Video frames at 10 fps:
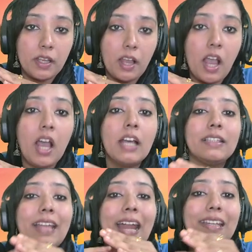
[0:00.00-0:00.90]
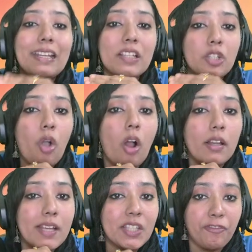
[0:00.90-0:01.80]
That is called
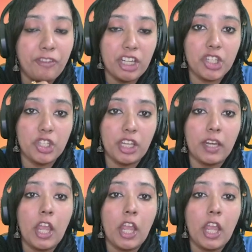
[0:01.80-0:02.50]
as friction,